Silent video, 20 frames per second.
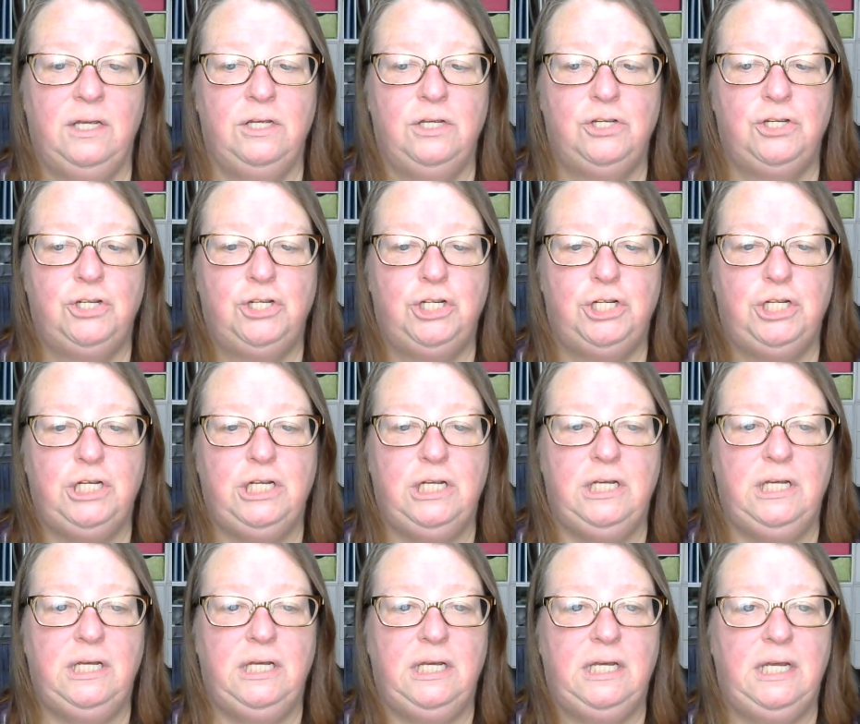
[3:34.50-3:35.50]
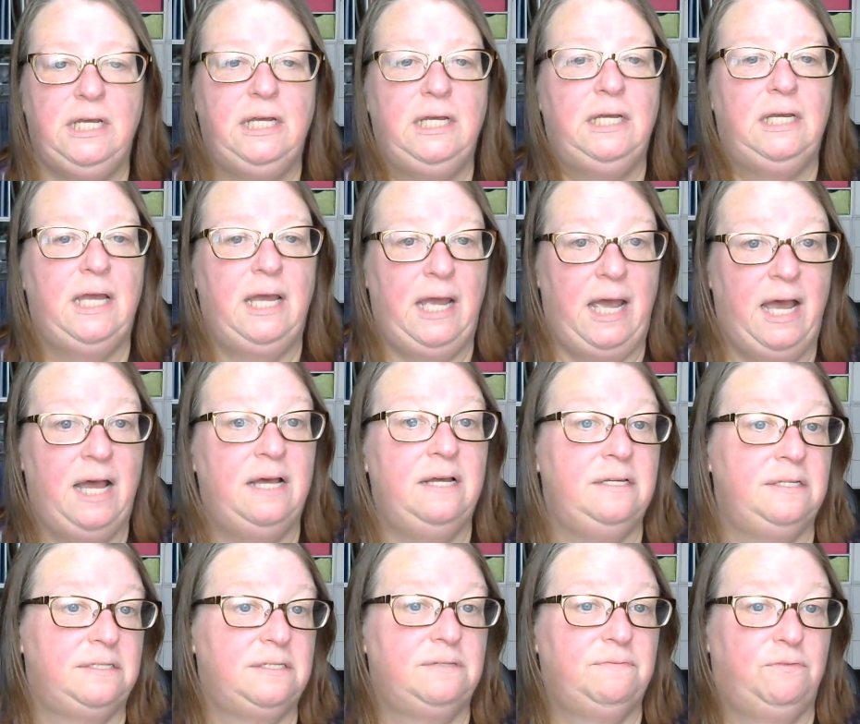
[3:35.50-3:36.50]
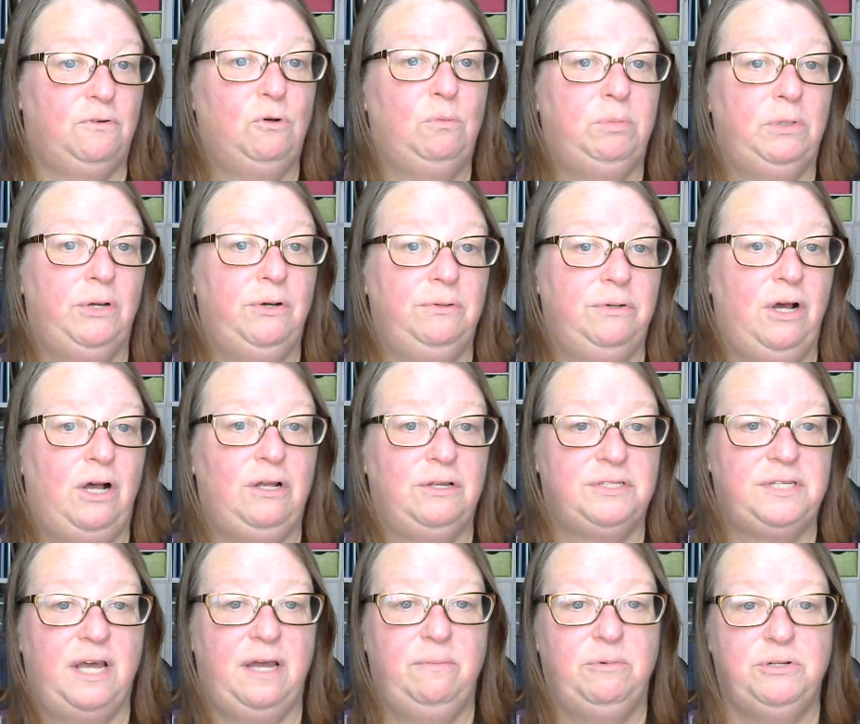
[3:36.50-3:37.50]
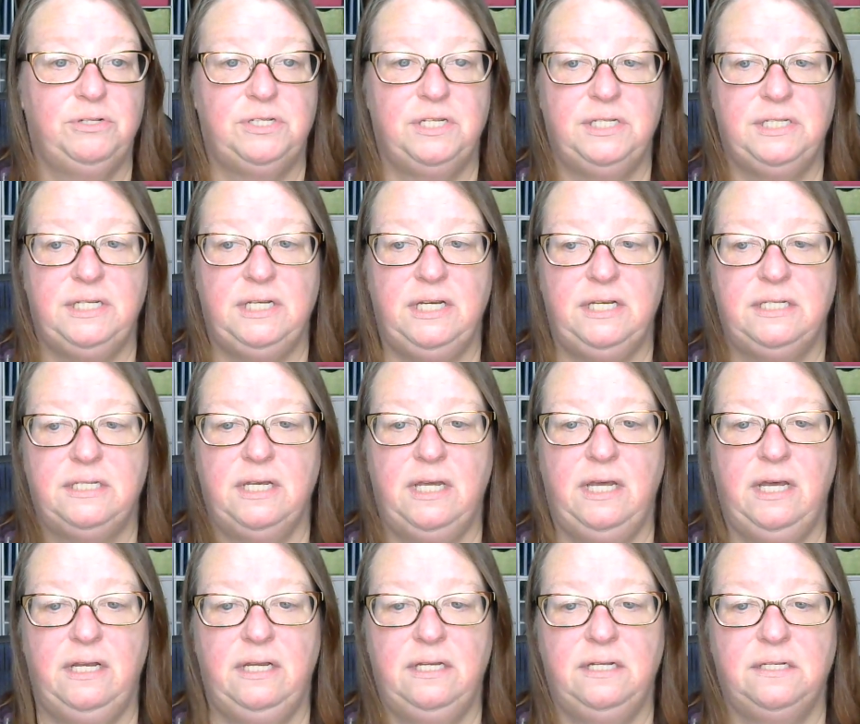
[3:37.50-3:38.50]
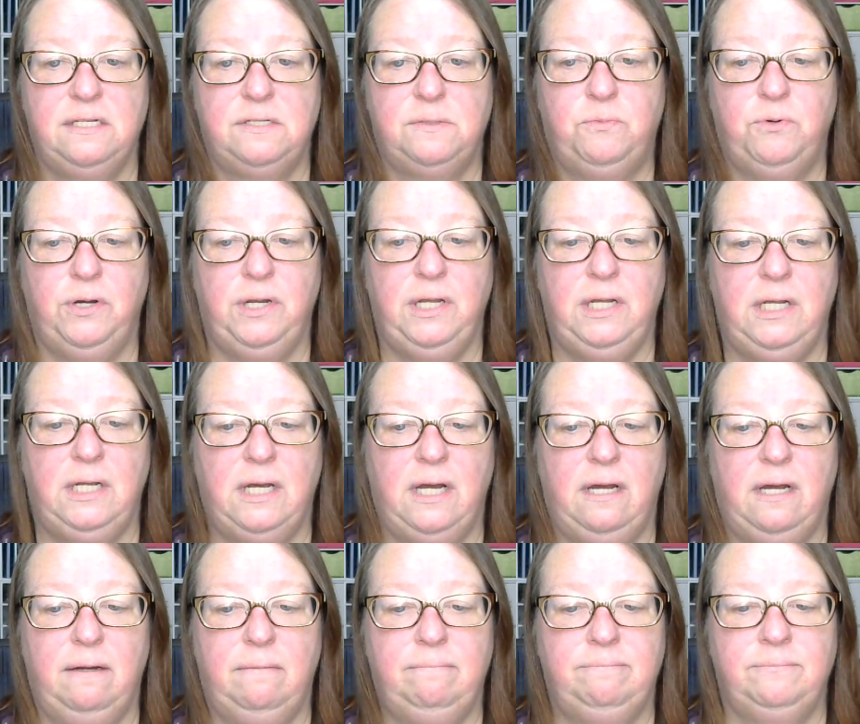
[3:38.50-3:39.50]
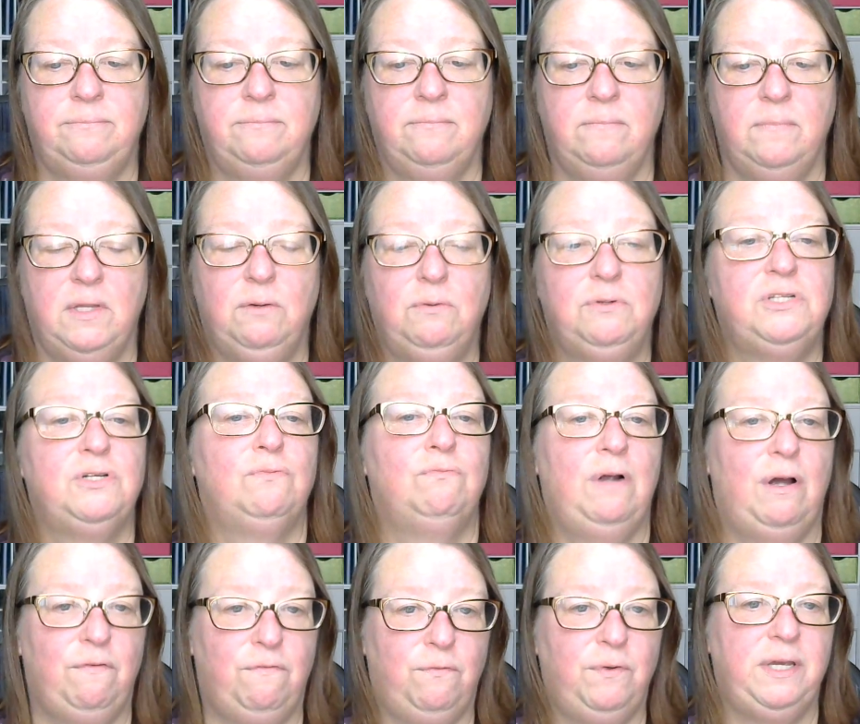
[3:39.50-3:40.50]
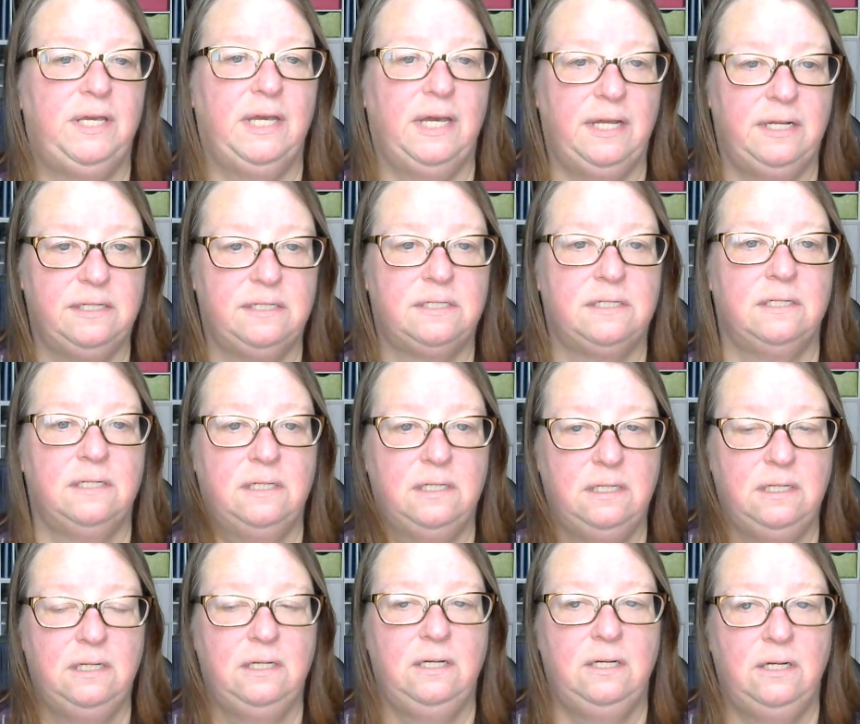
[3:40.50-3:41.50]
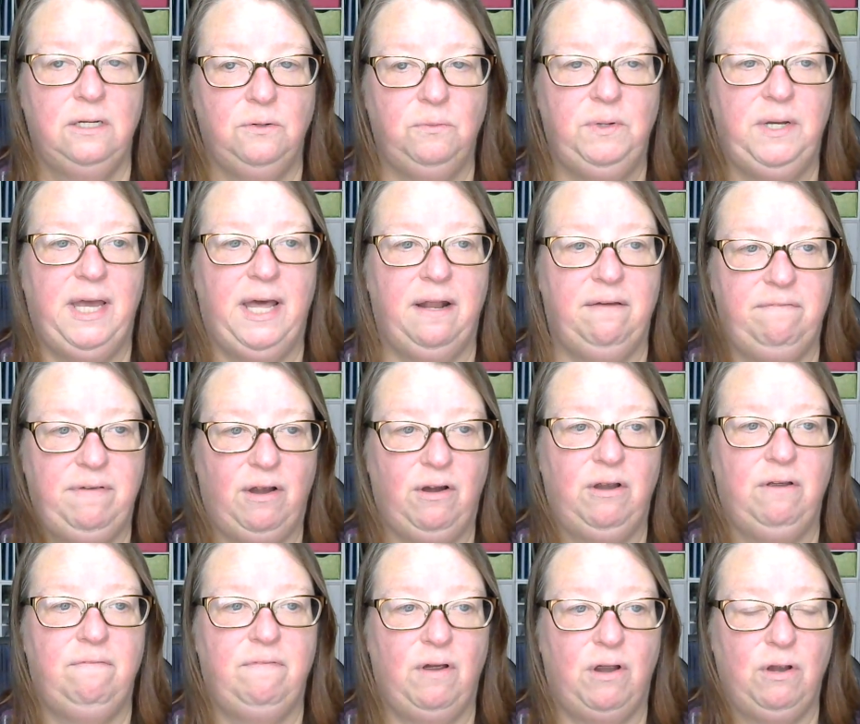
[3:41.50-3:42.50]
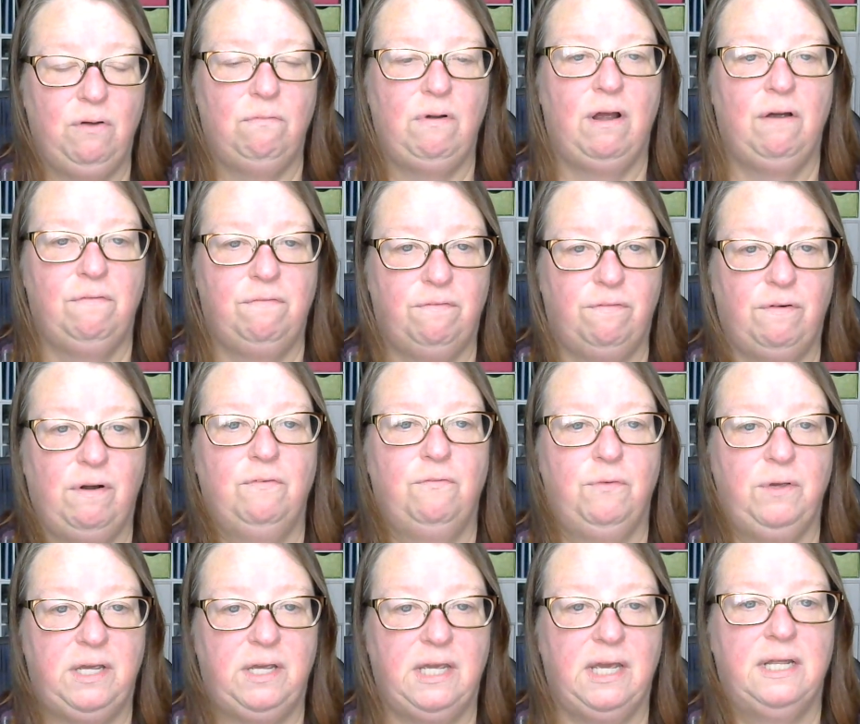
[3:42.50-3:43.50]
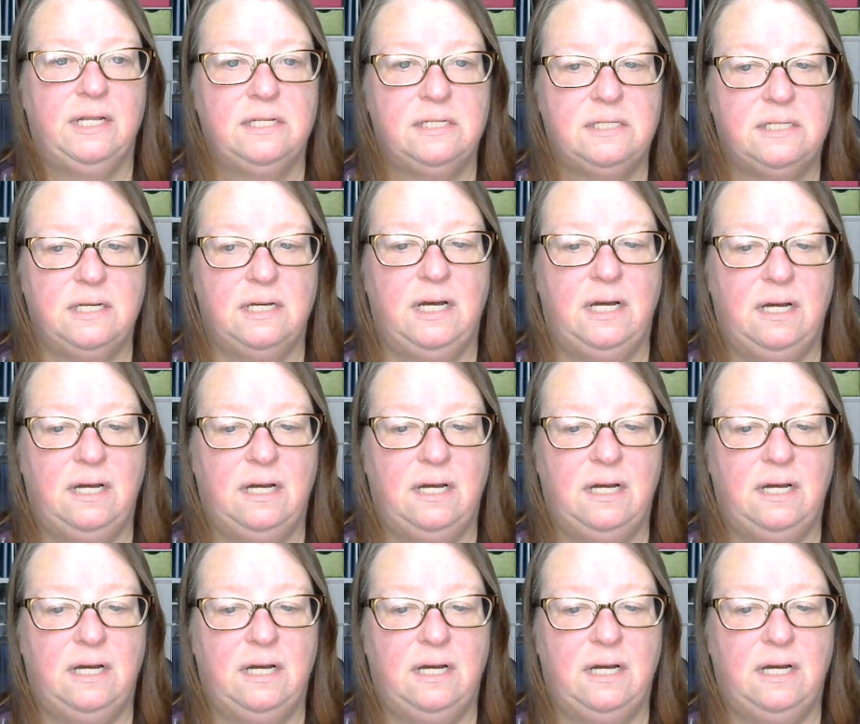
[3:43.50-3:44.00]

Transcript: she has full-blown Alzheimer's disease and is pretty. It was a rough weekend. We had a very, very rough weekend.